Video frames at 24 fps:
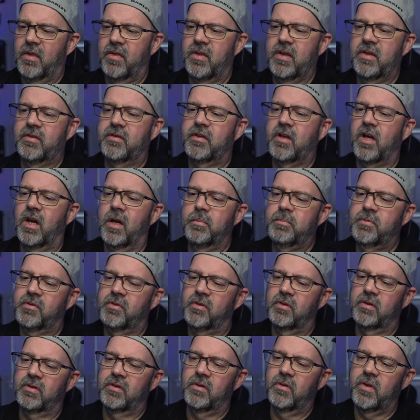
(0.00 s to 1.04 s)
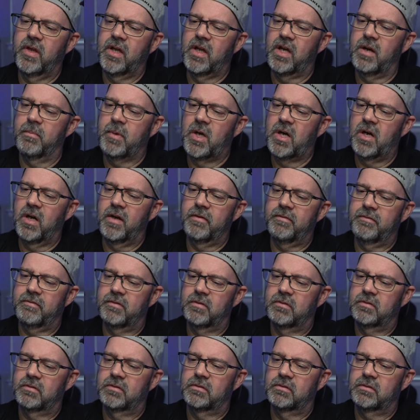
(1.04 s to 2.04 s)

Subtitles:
these cups, do they come off?